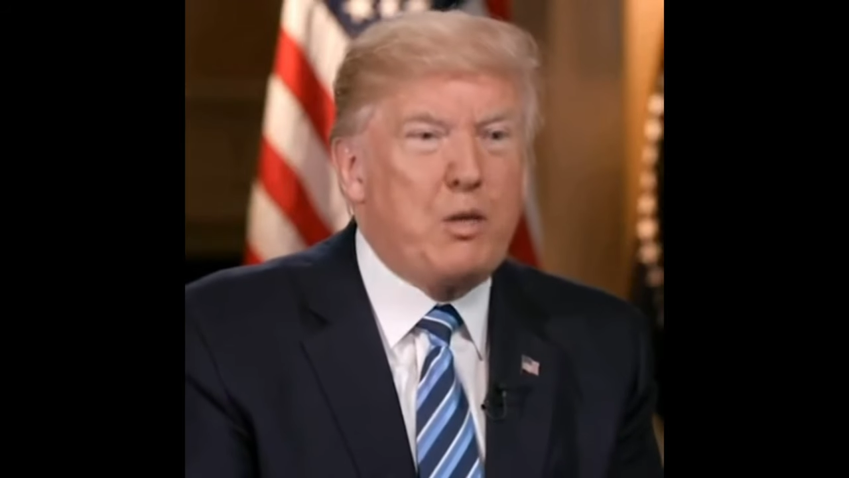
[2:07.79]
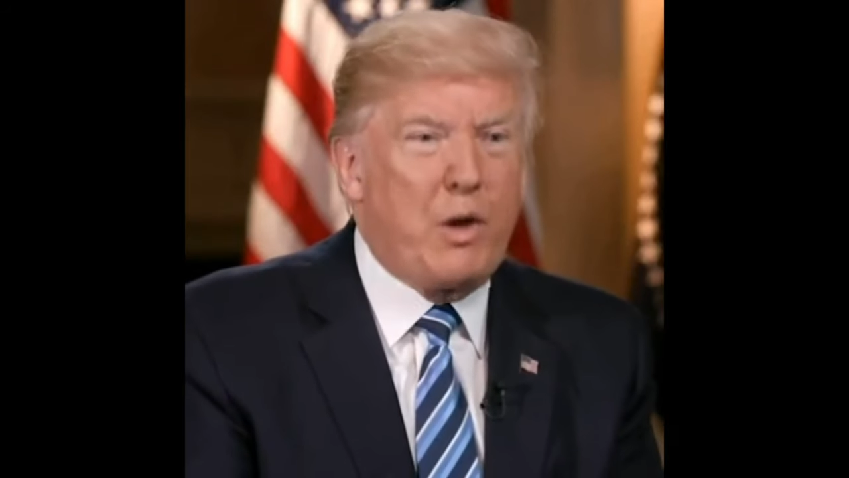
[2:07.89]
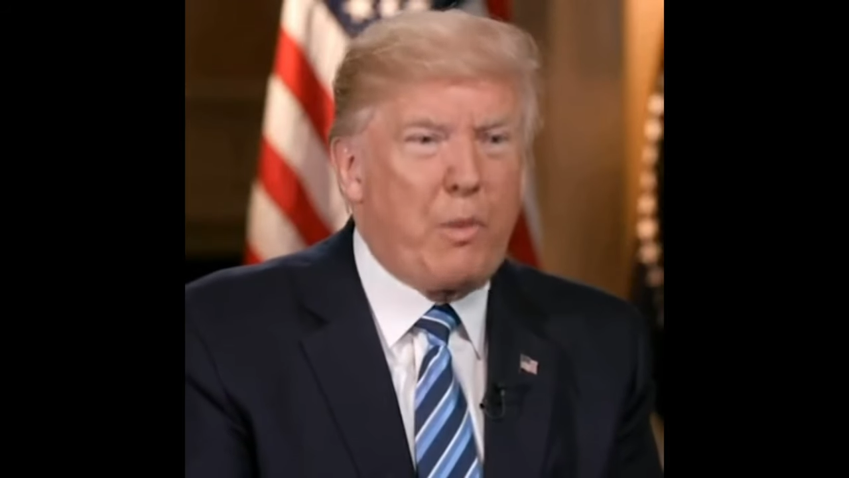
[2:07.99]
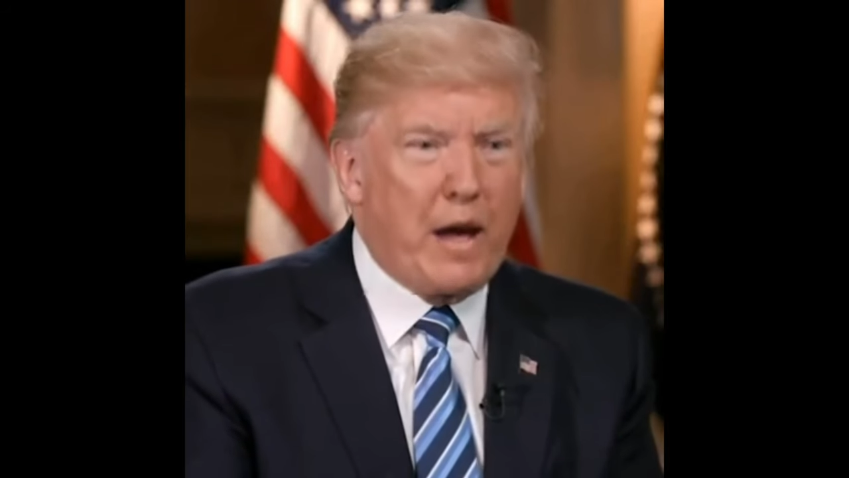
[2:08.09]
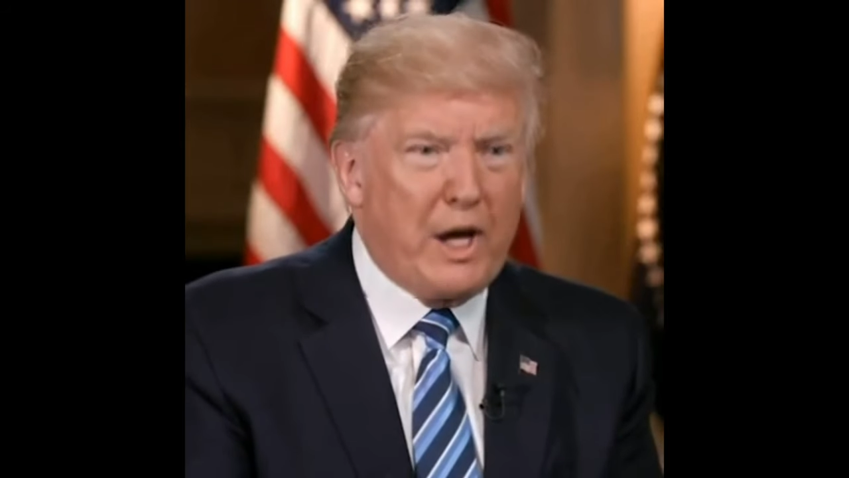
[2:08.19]

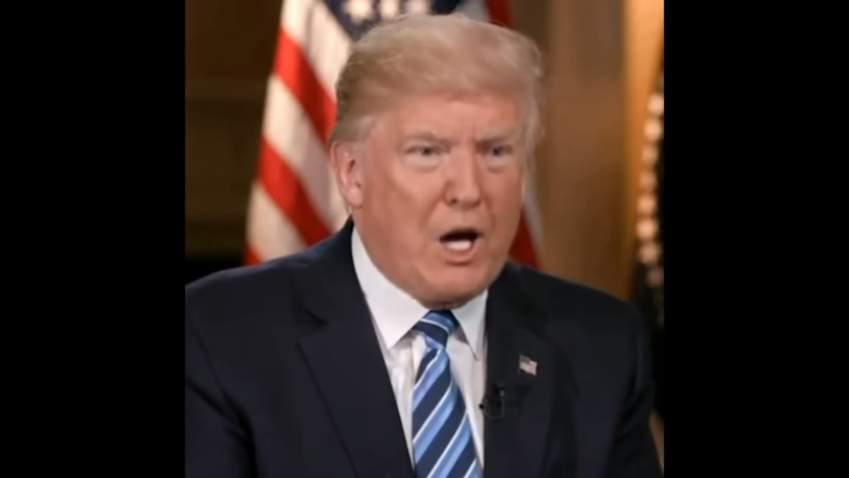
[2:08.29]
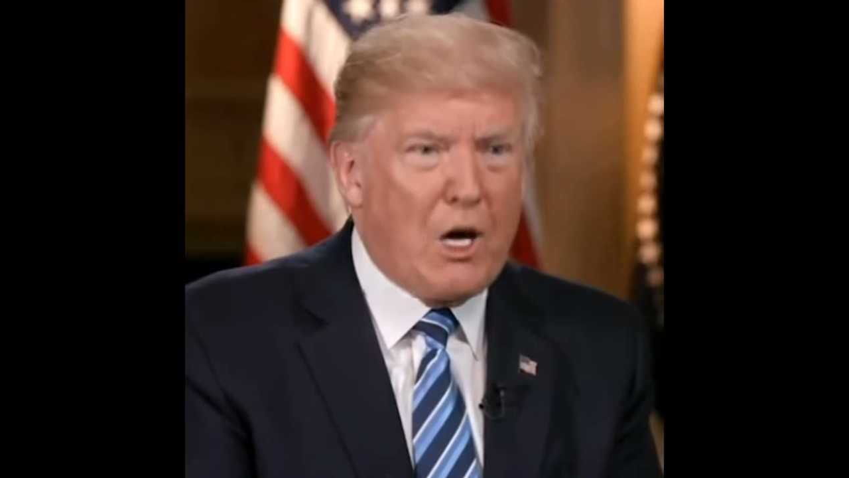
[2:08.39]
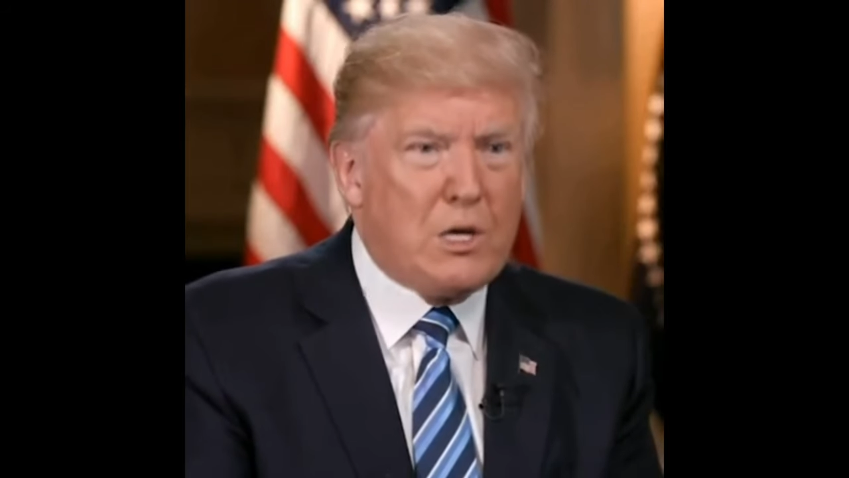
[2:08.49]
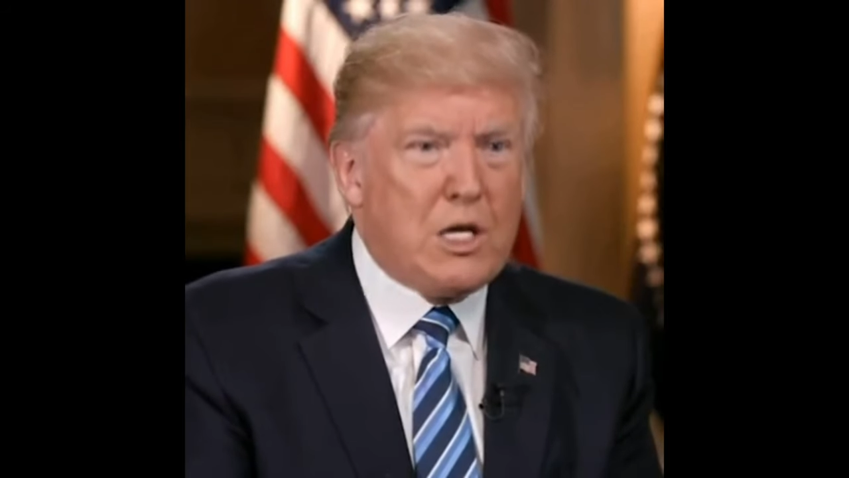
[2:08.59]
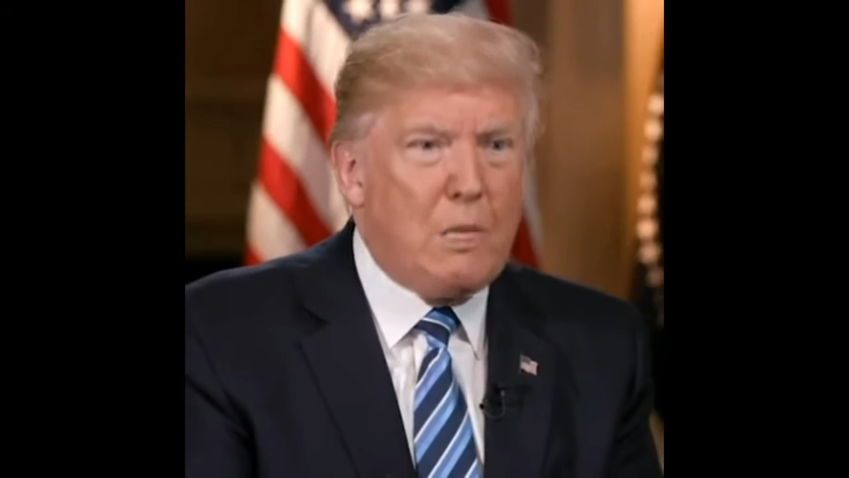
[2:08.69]
dementing
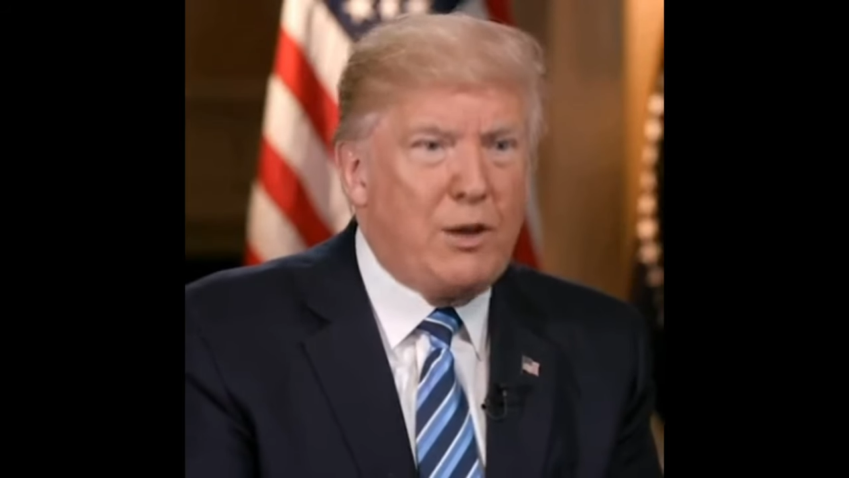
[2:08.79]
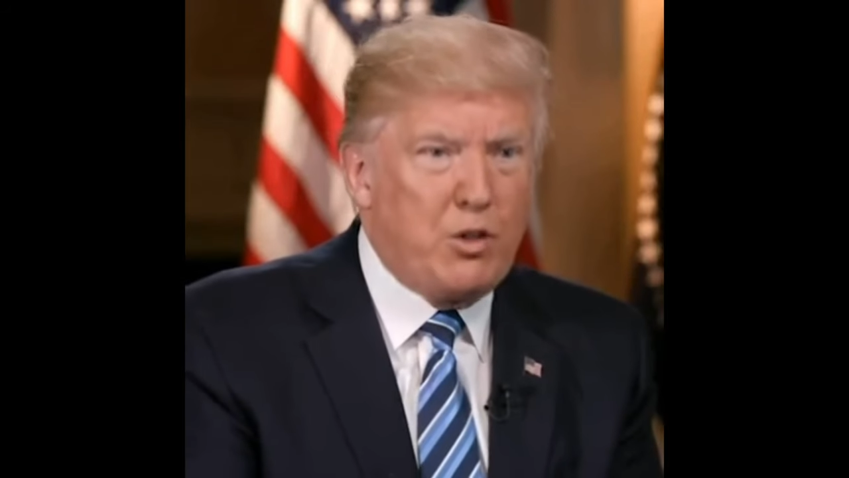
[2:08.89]
host of a